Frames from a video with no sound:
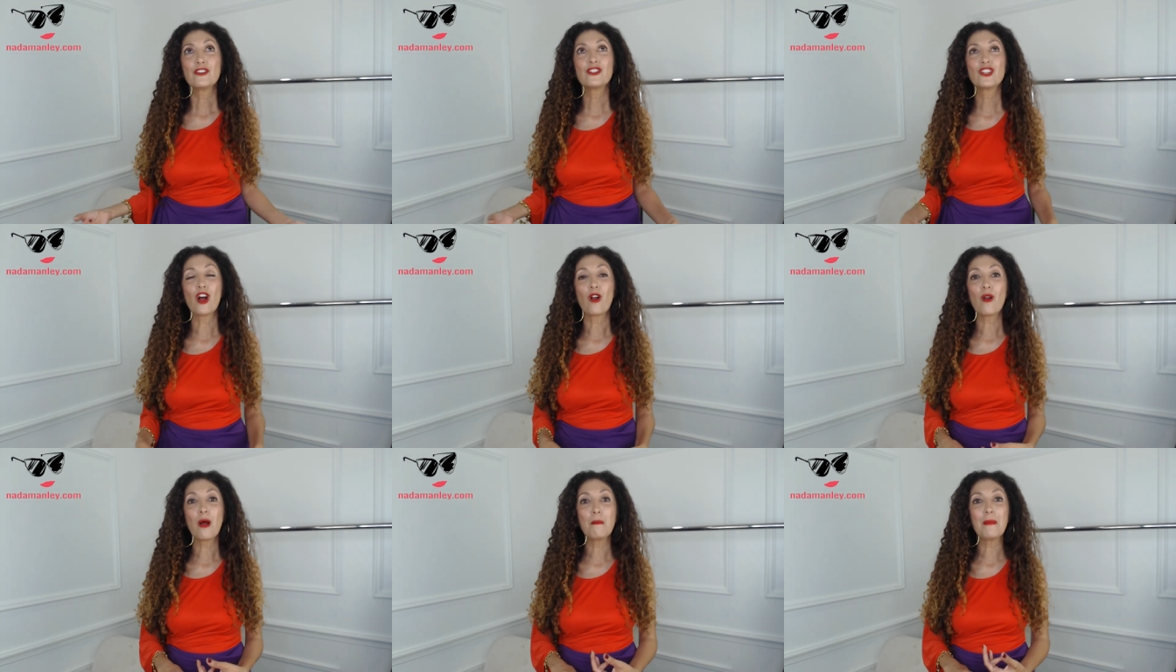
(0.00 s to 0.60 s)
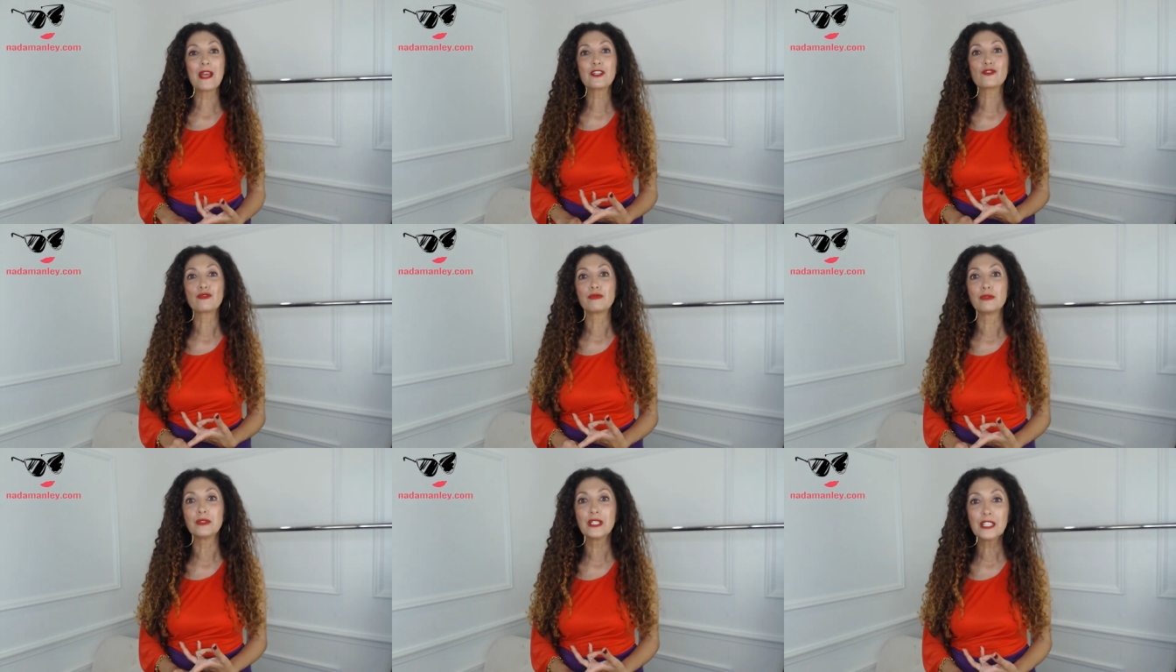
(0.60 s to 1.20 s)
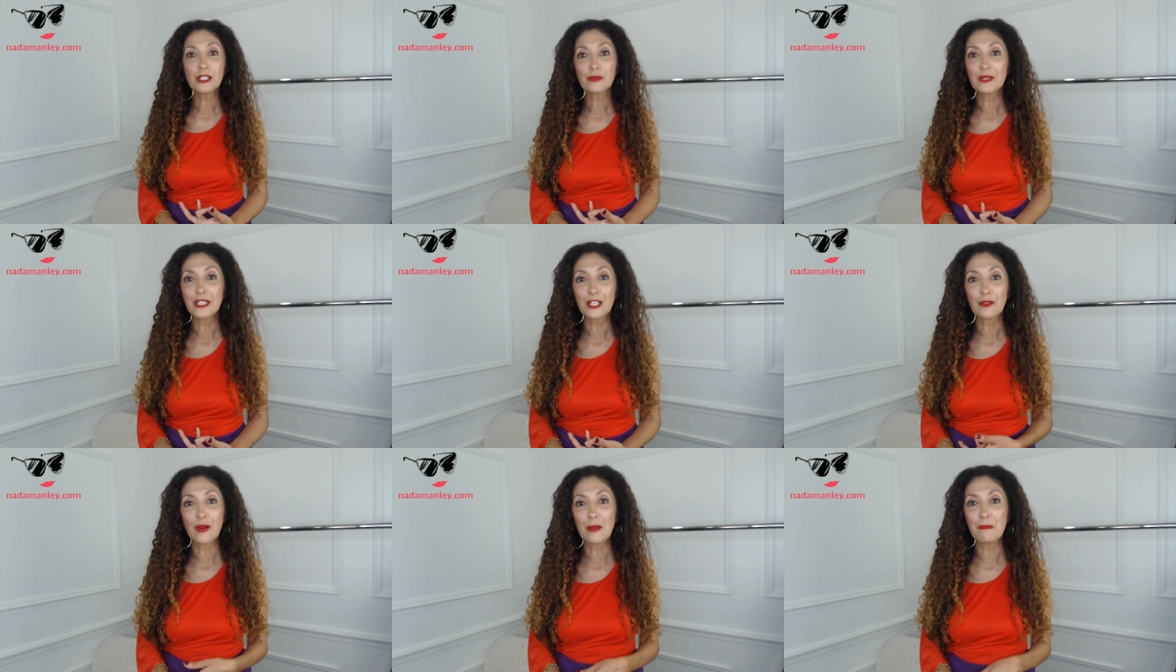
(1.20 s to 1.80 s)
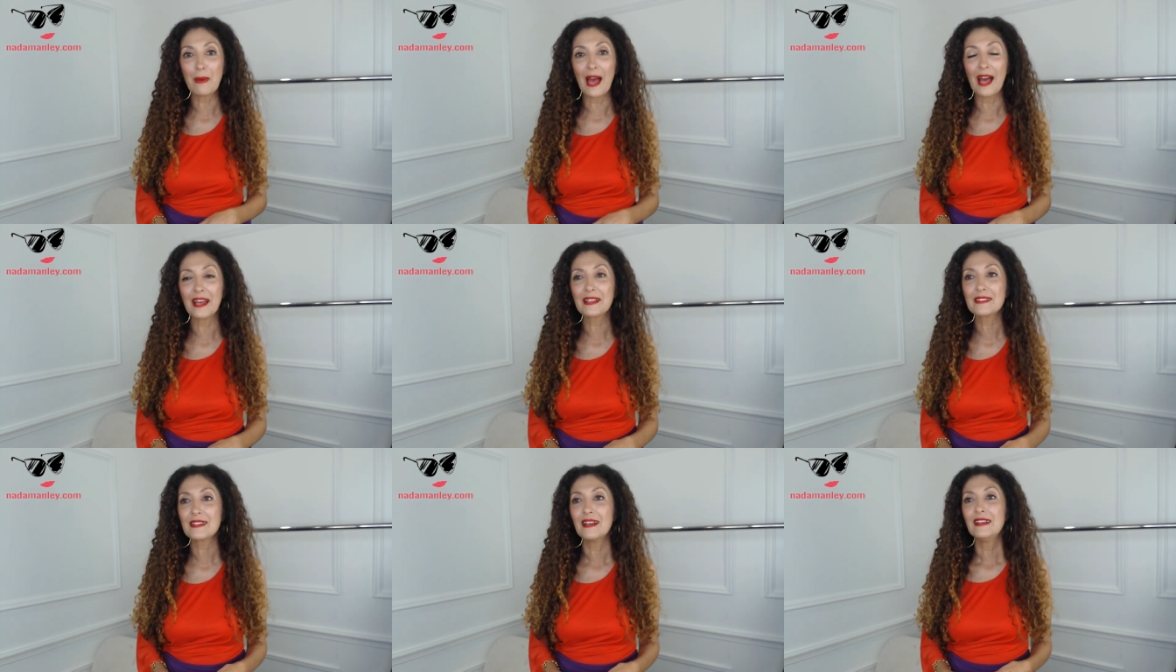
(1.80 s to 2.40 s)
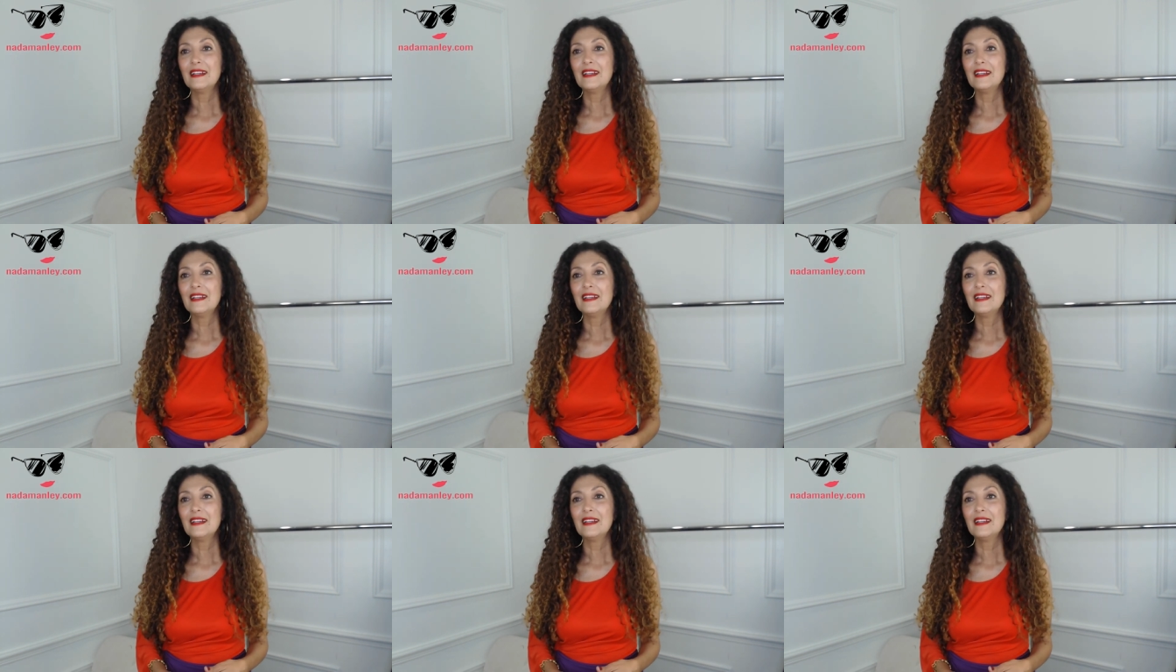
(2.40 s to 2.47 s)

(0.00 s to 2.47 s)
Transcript: Zara makes really, really great great bags.